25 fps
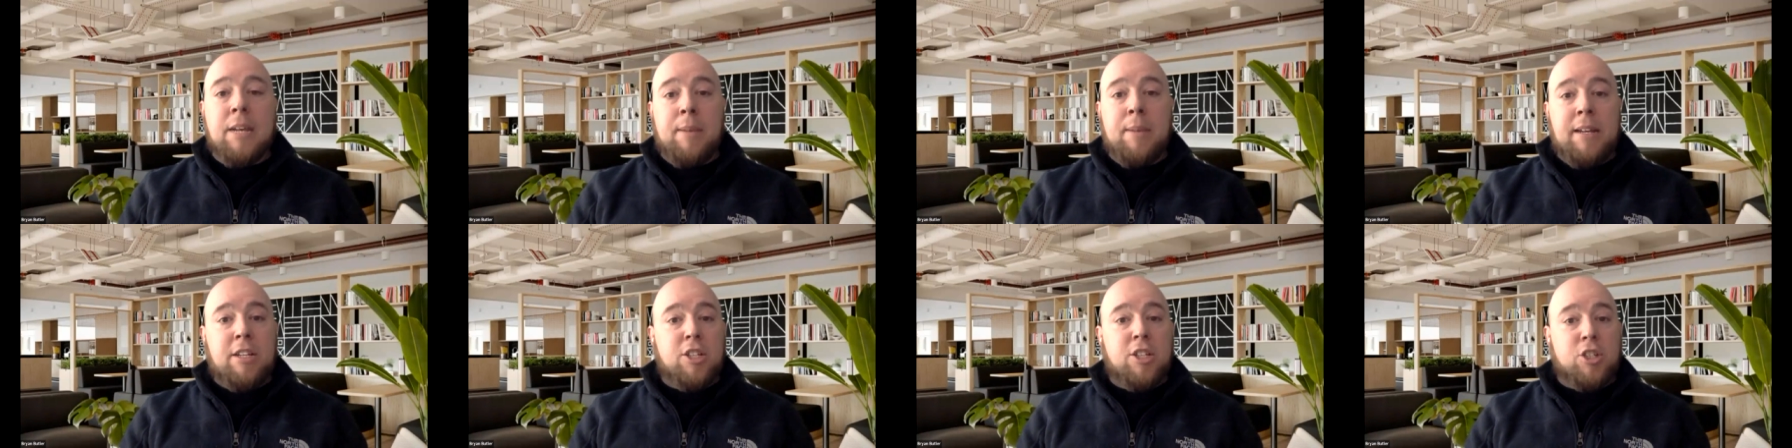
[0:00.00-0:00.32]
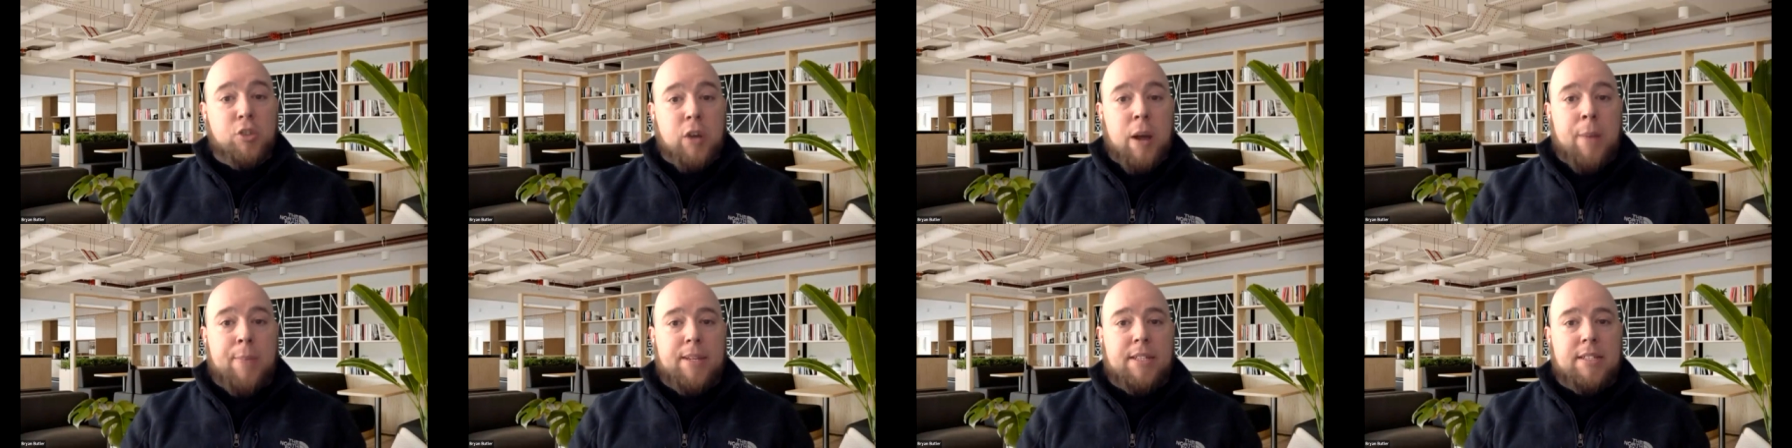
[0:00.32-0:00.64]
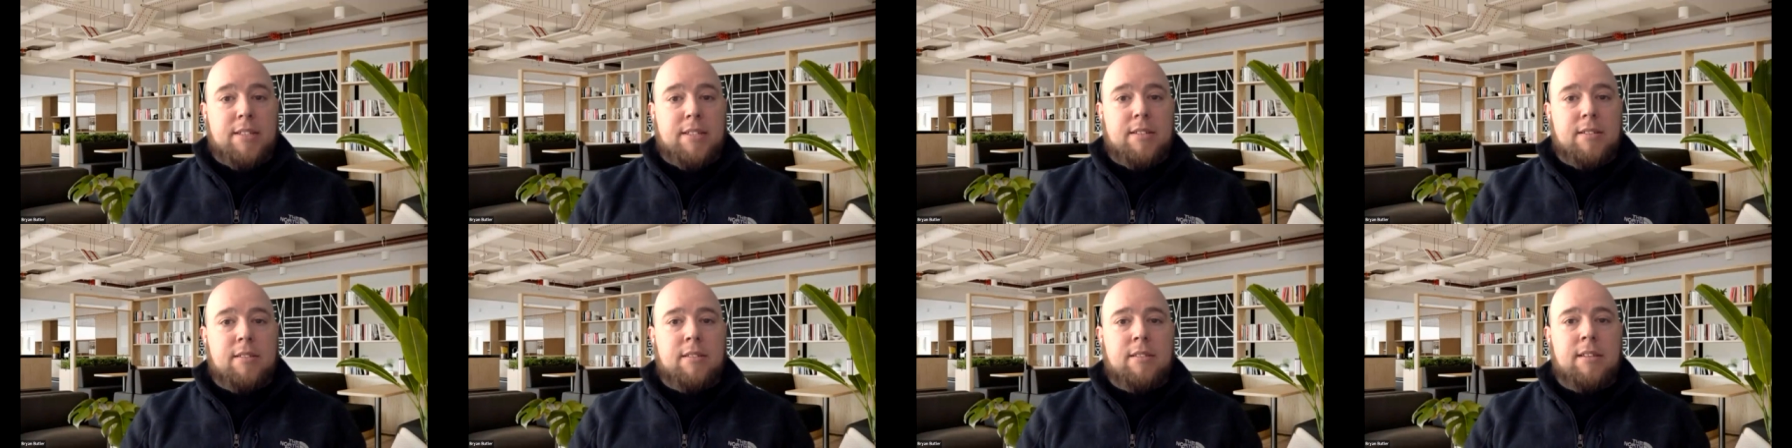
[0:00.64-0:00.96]
it is going to
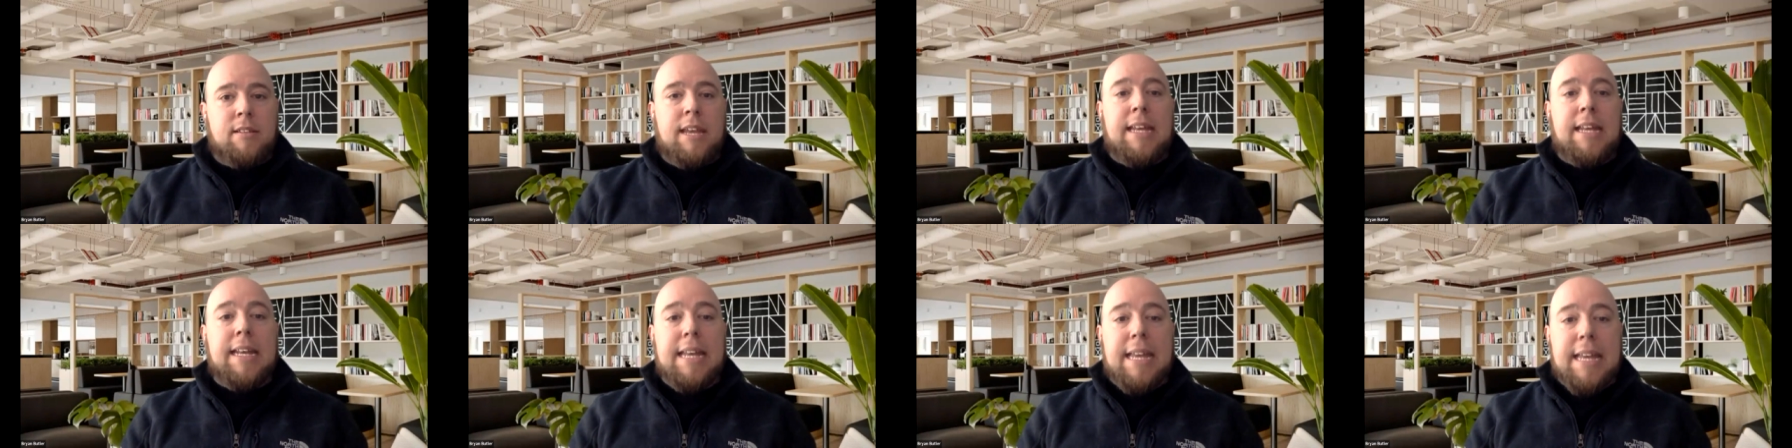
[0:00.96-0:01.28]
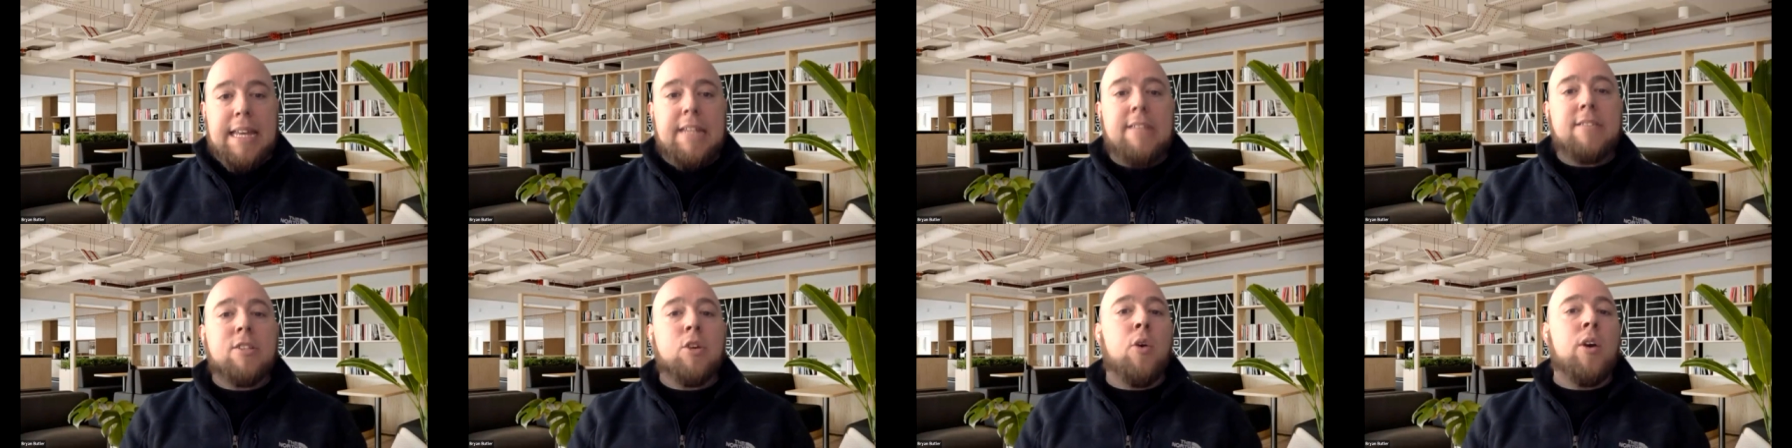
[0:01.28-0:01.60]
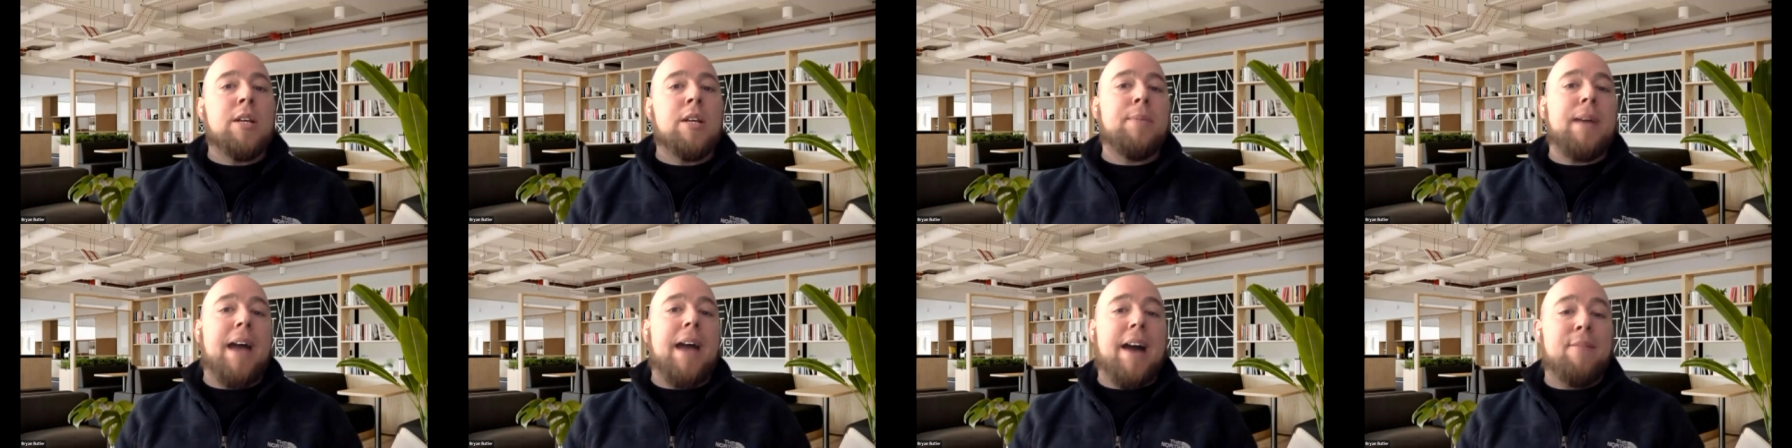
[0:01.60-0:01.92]
be discrepant.
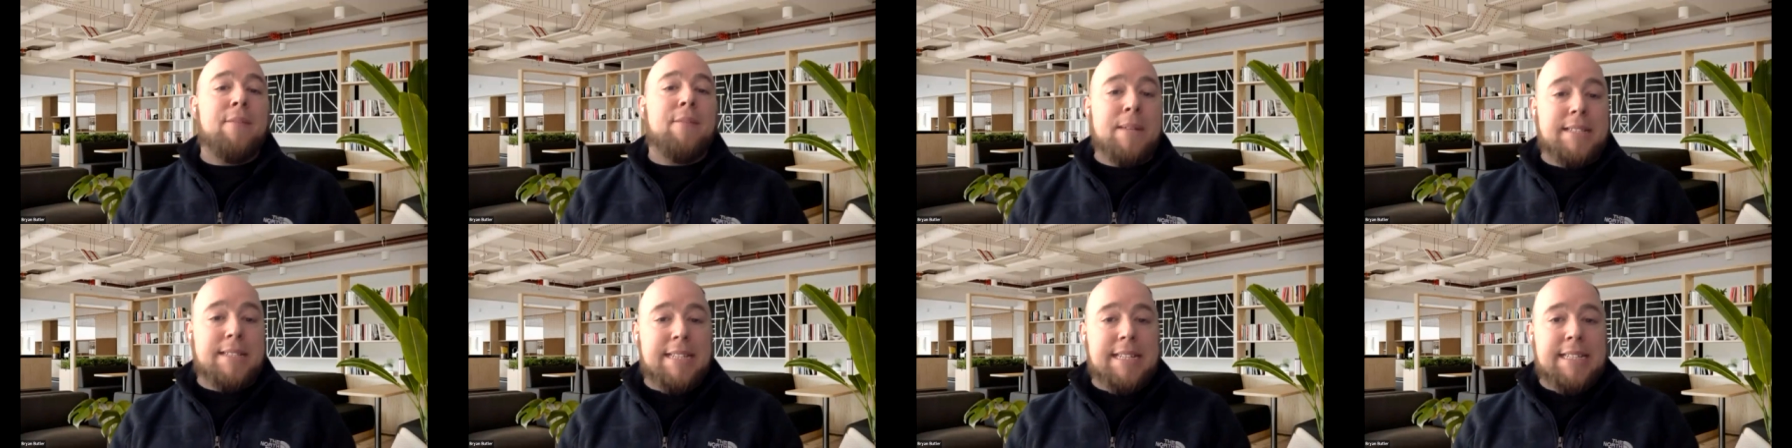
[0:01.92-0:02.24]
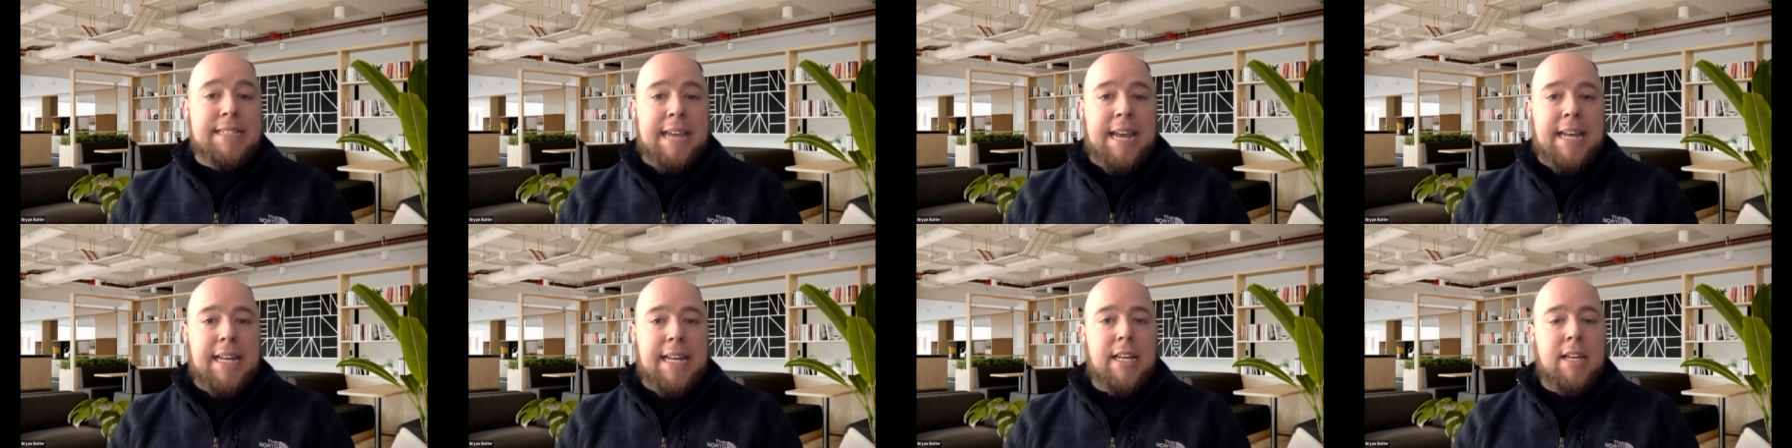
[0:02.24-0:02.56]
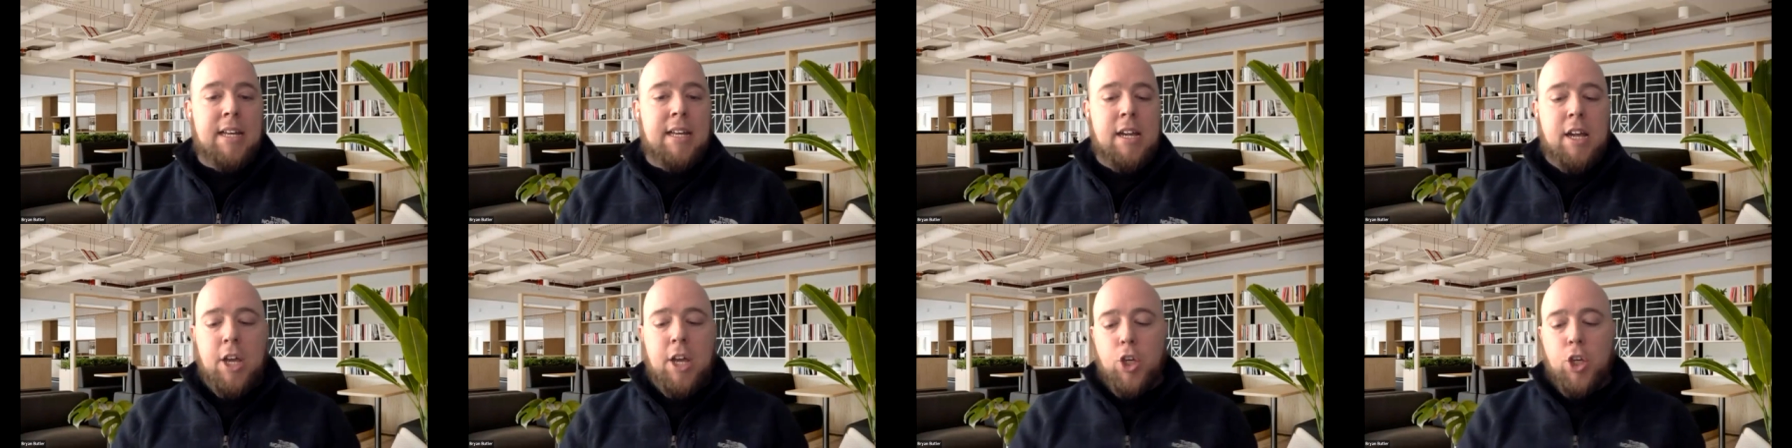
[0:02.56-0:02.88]
It is going to have
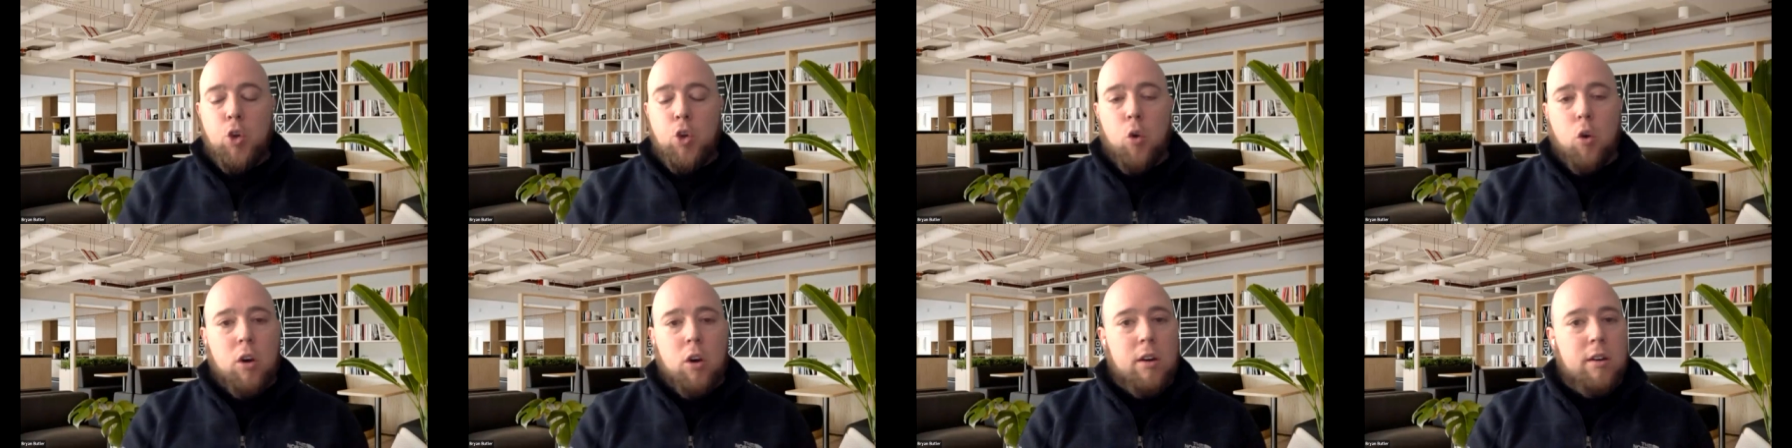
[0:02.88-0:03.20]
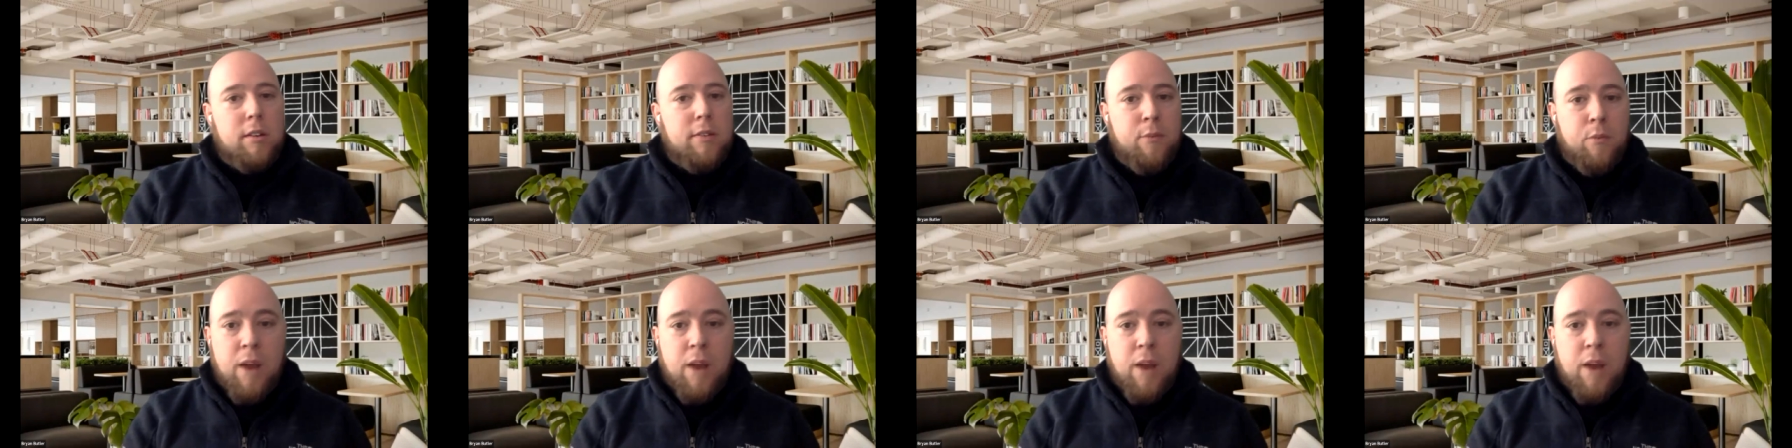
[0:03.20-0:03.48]
missing data.